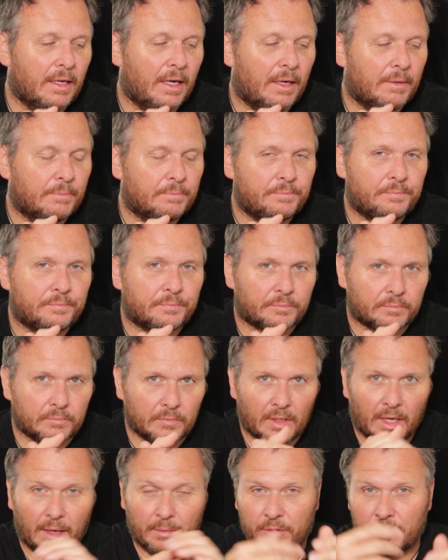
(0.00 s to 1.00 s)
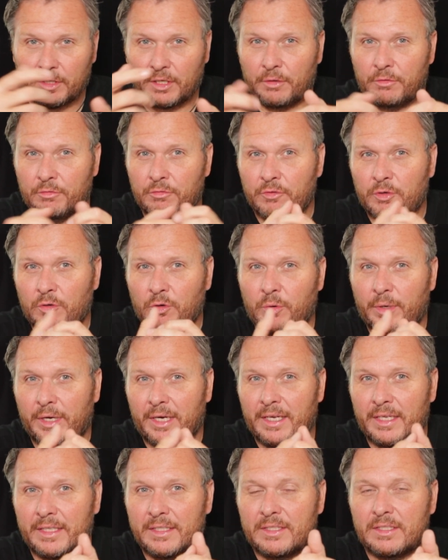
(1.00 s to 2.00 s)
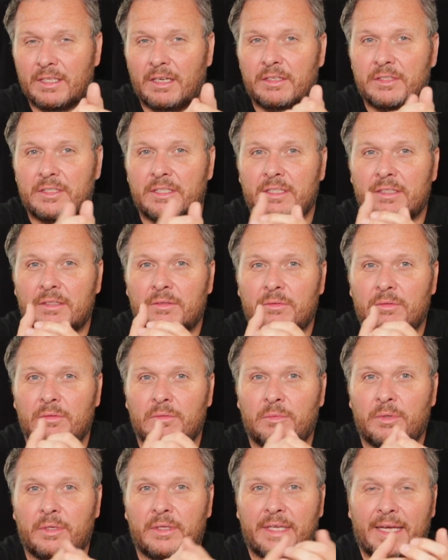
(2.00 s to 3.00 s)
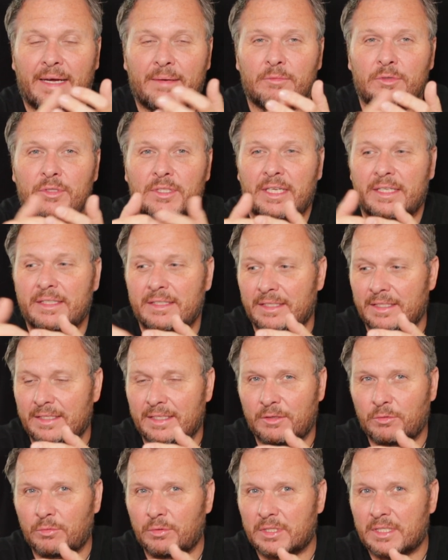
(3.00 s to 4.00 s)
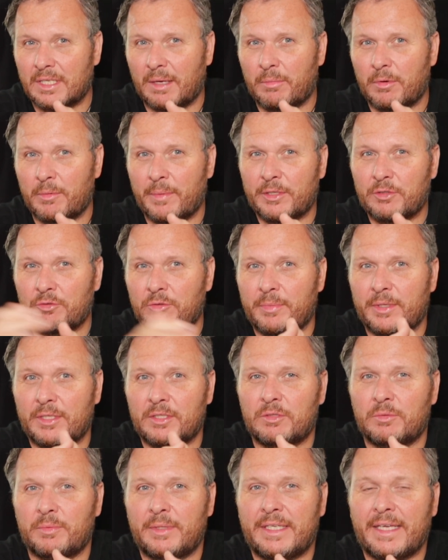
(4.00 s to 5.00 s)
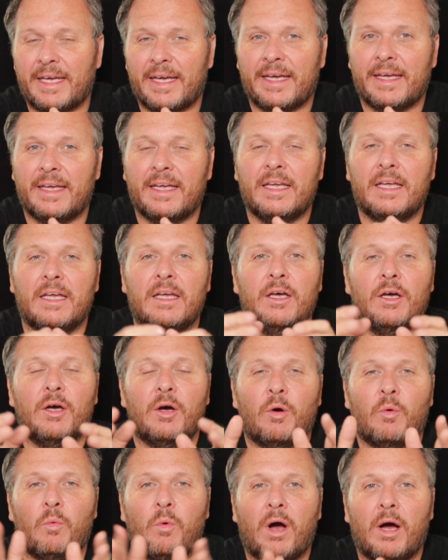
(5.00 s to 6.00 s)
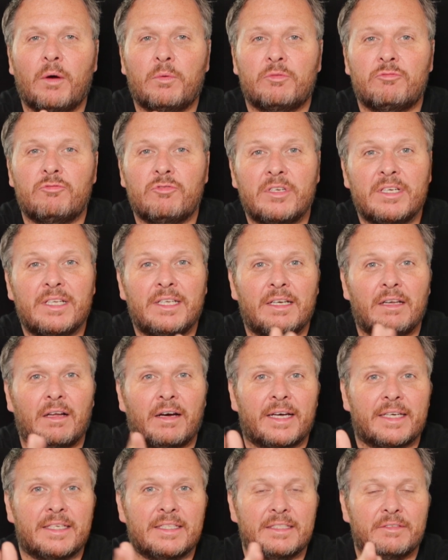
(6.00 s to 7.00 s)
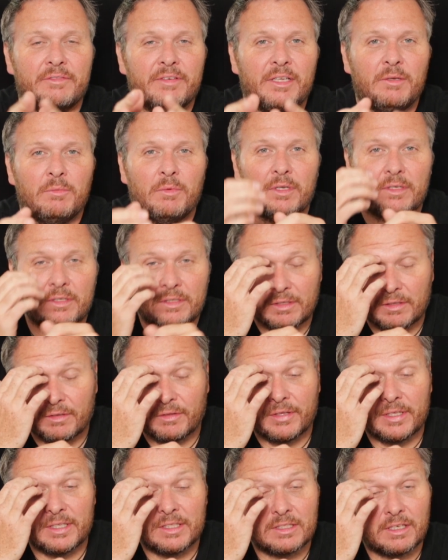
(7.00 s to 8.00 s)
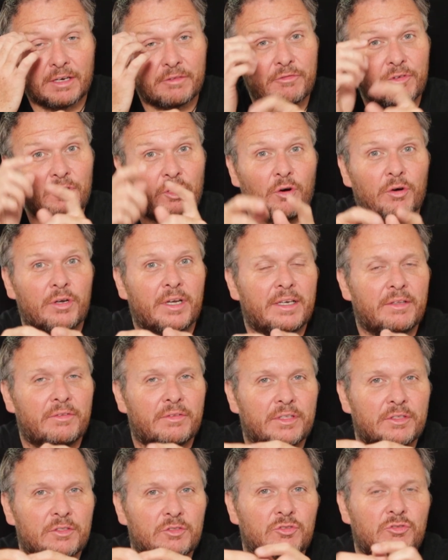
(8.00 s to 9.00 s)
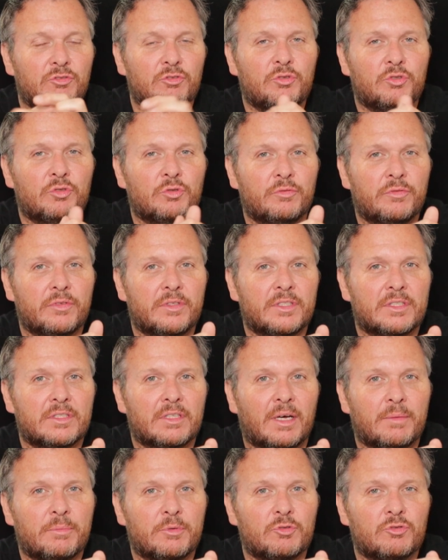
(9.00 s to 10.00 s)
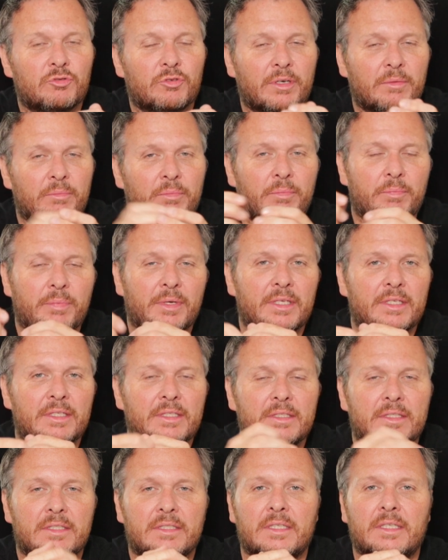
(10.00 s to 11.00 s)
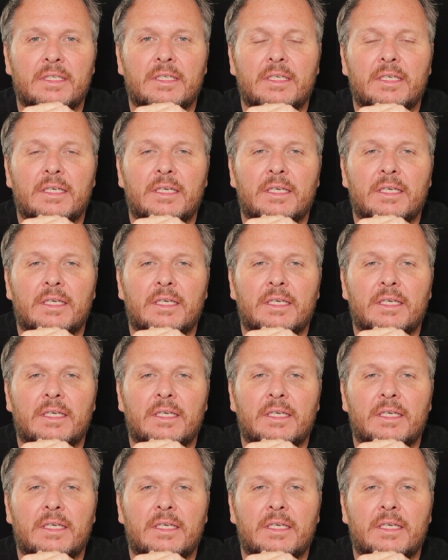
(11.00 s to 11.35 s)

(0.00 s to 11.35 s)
um, I'm going to go through real quickly, starting with cameras, lenses, and then all the supplementary bits that we get. What I would really like is if anyone thinks I've forgotten anything that's crucial for this type of trip, please